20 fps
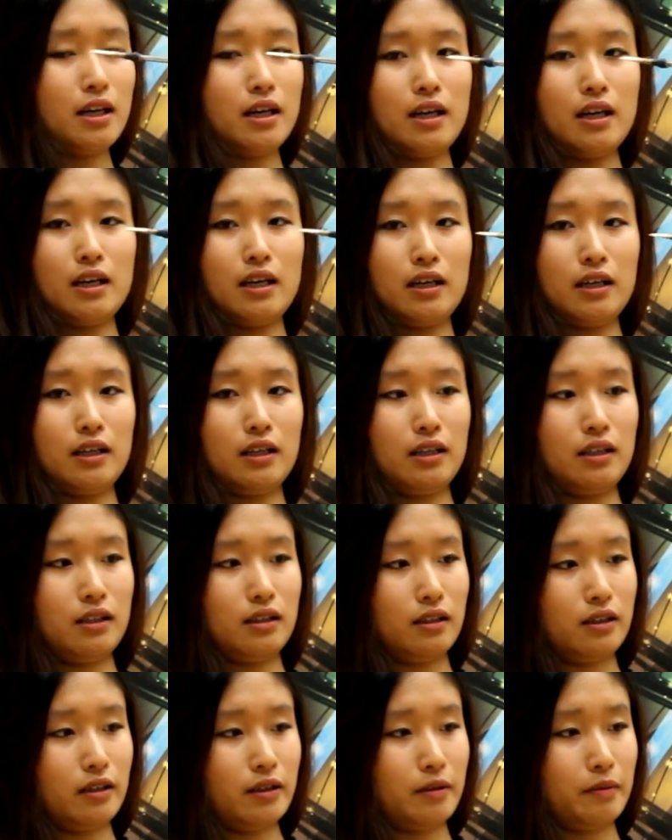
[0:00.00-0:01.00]
And
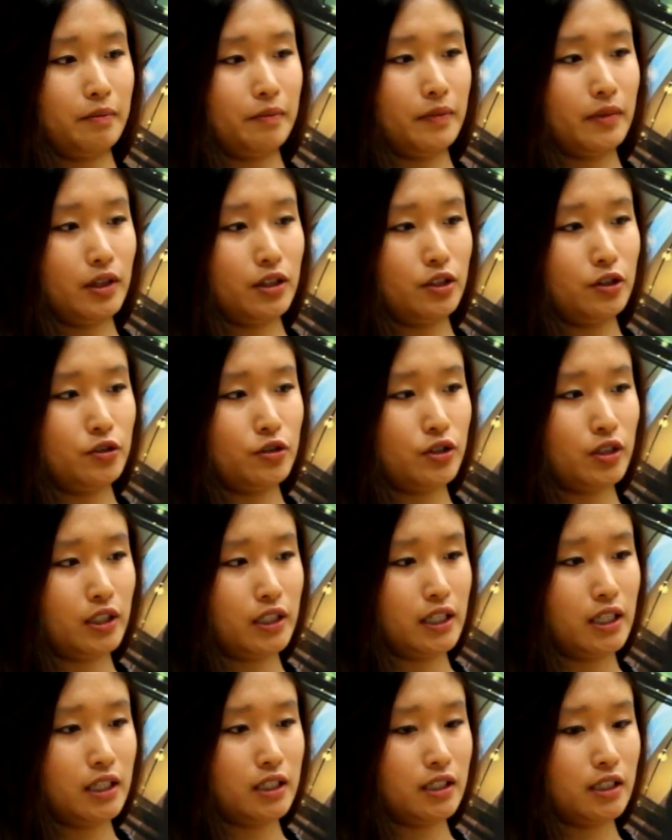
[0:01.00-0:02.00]

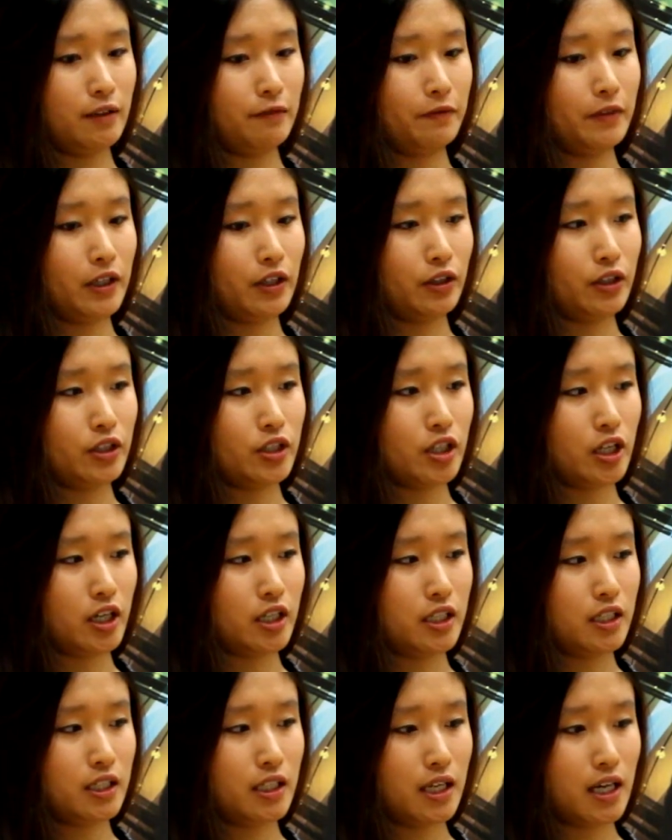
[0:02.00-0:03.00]
usually in some fingering
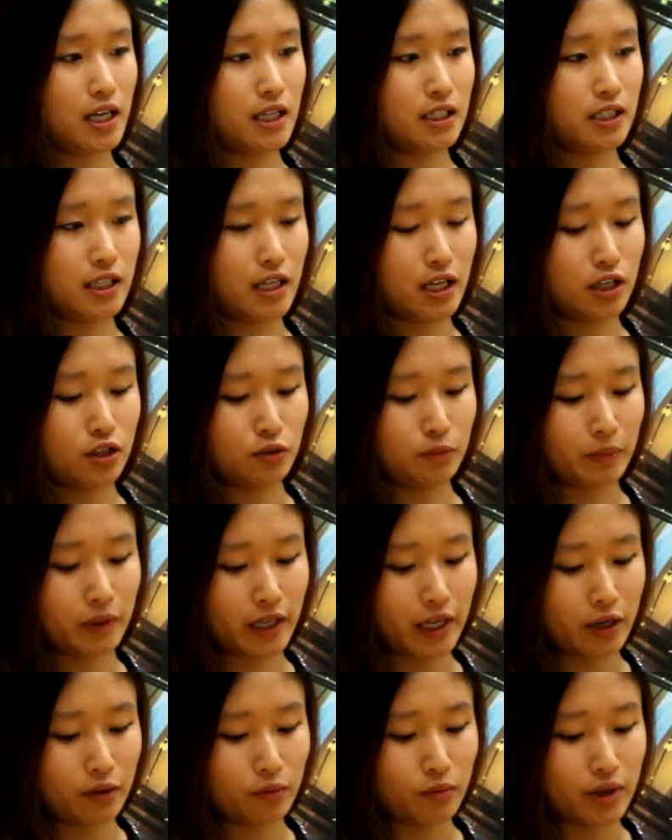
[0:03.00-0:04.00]
charts, they say to
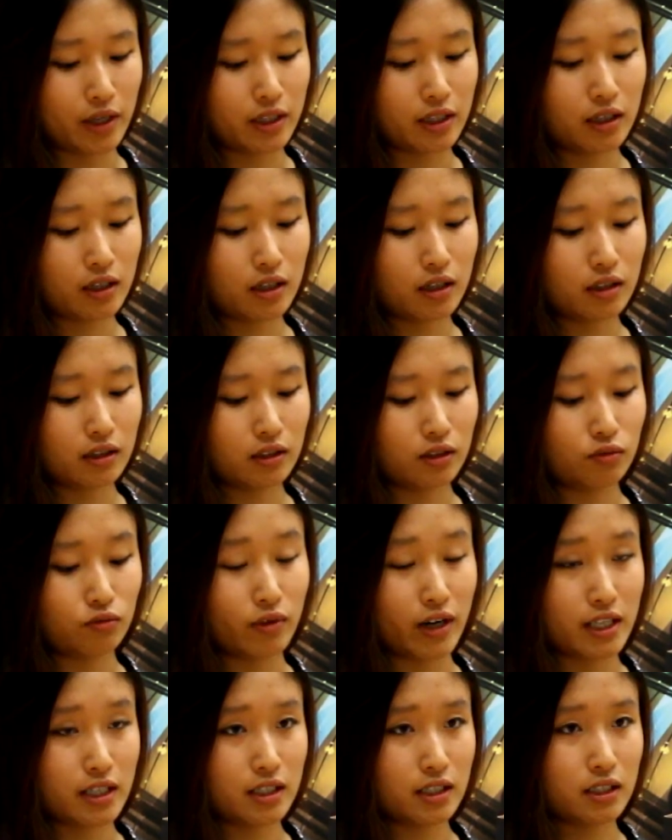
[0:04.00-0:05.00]
play with the
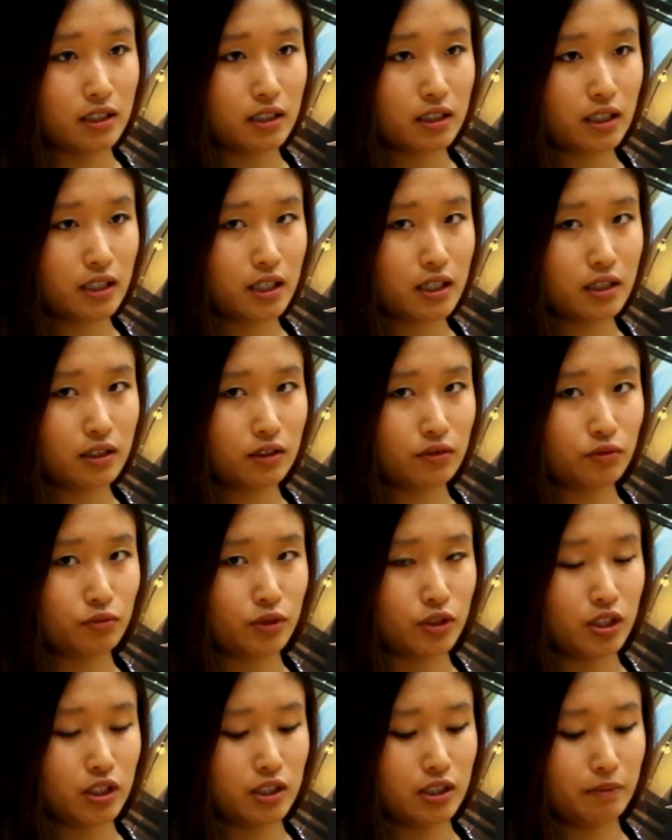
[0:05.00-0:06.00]
resonance key,
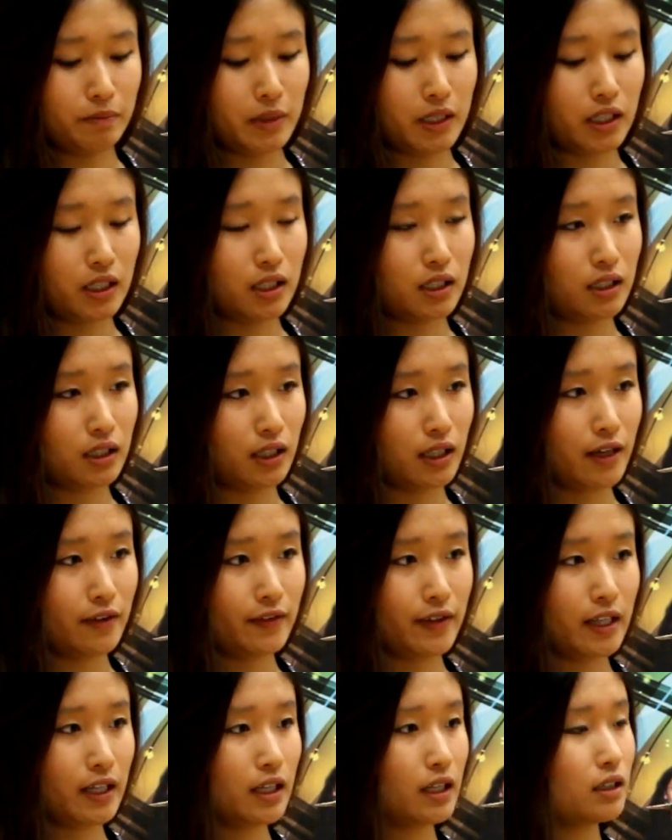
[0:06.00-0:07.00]
which is the pinky in the
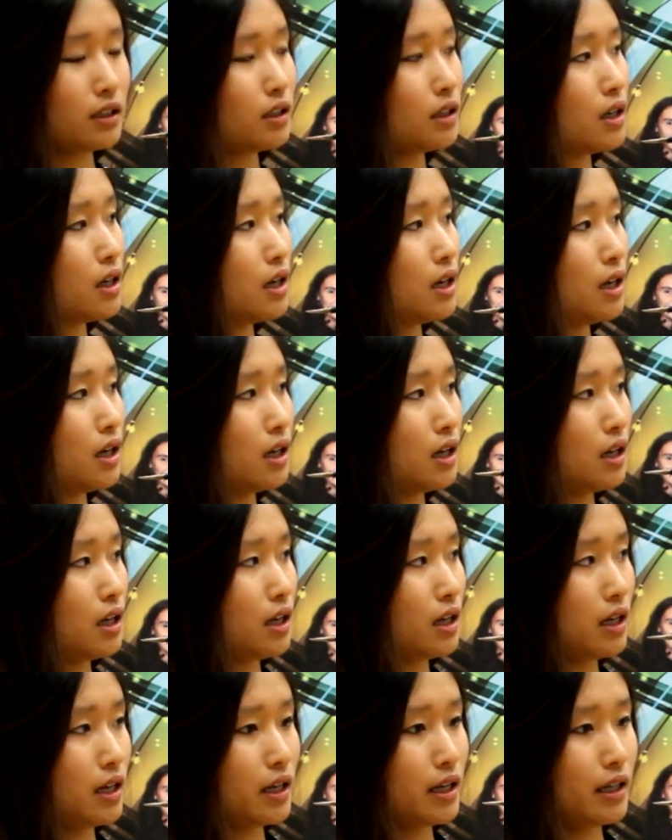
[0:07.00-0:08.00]
left hand.
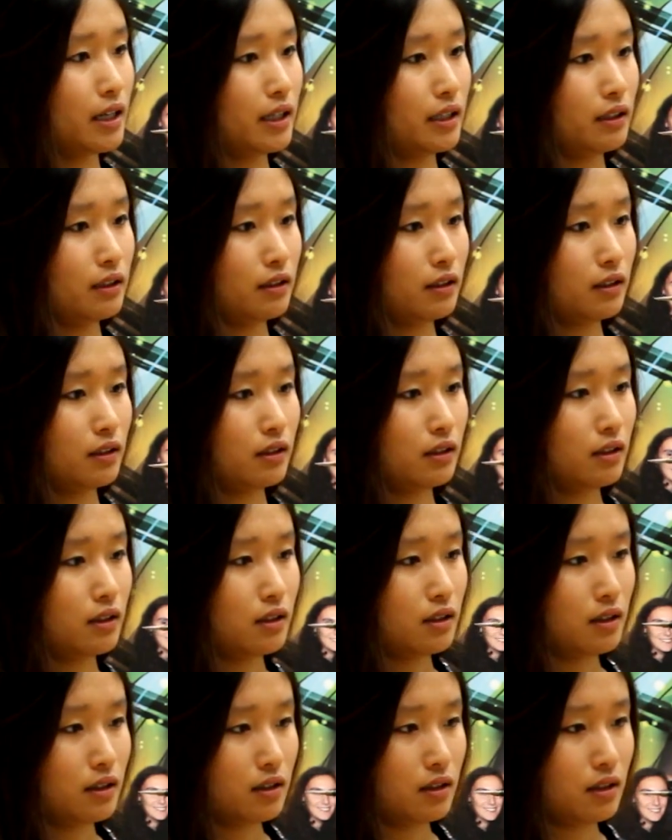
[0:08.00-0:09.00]
And
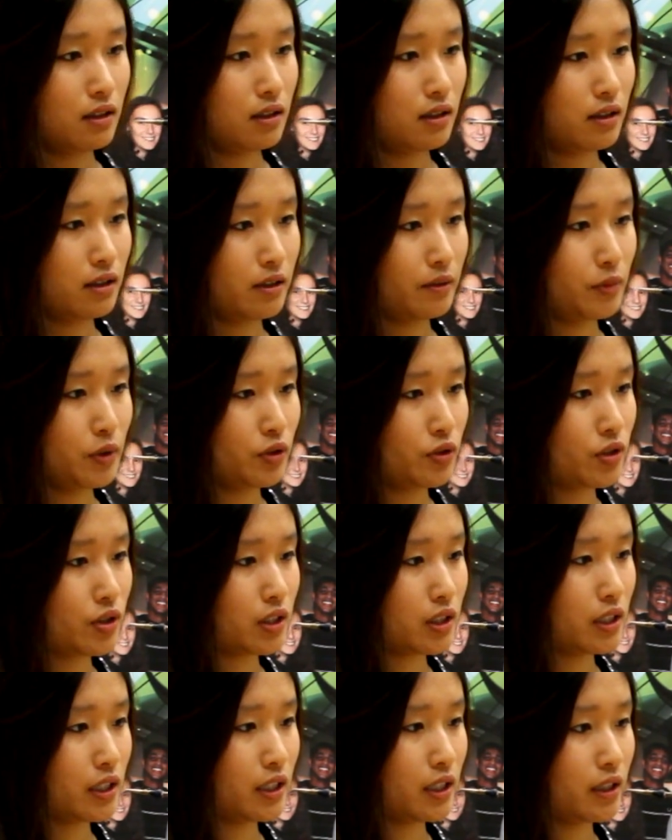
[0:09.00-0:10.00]

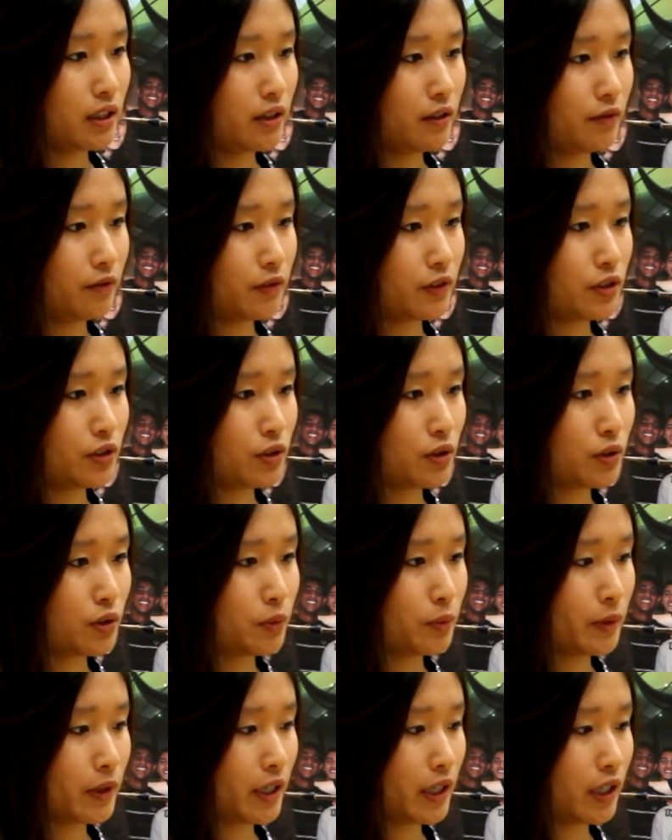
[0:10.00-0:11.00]
usually for
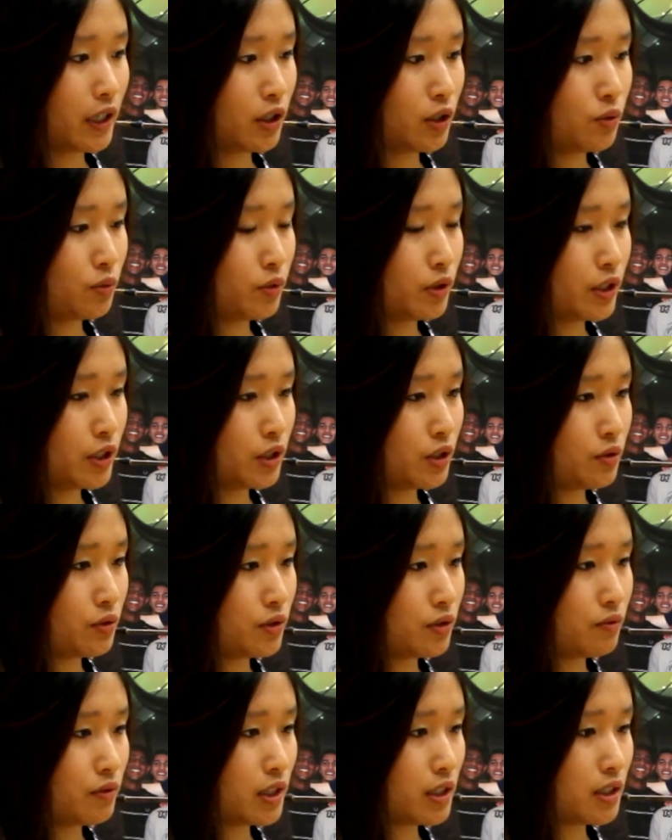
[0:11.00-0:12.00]
solo playing, you wouldn't use
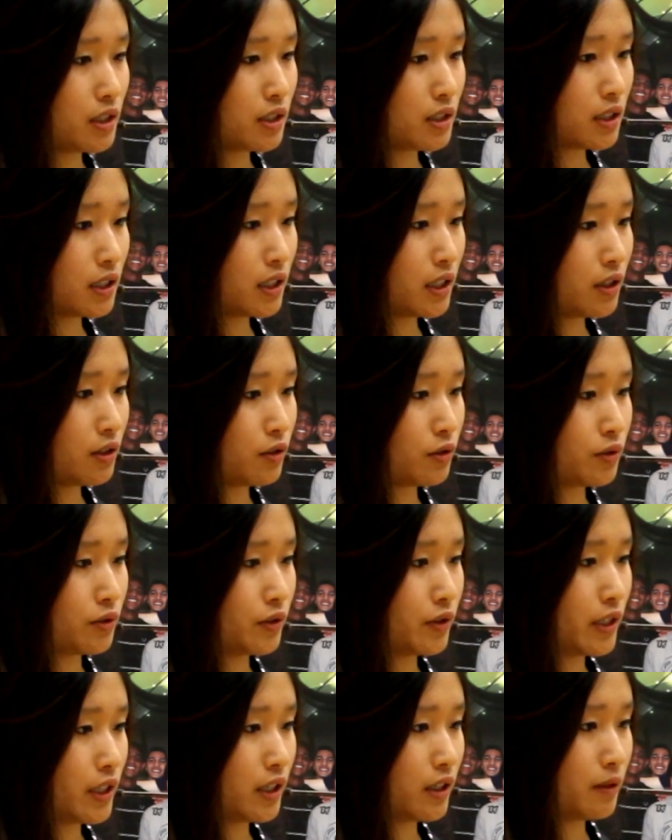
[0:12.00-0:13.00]
the resonance key. It would
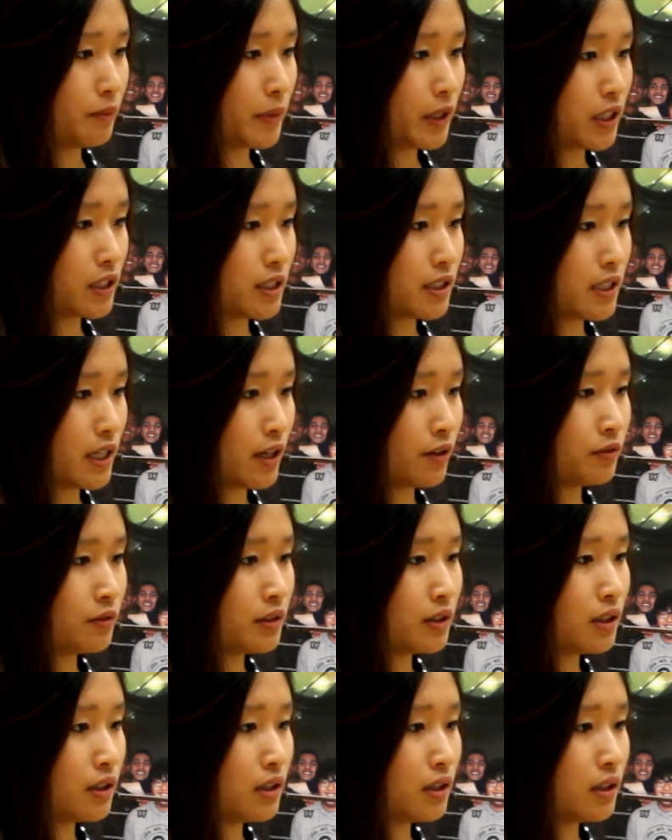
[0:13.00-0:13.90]
create a bigger sound.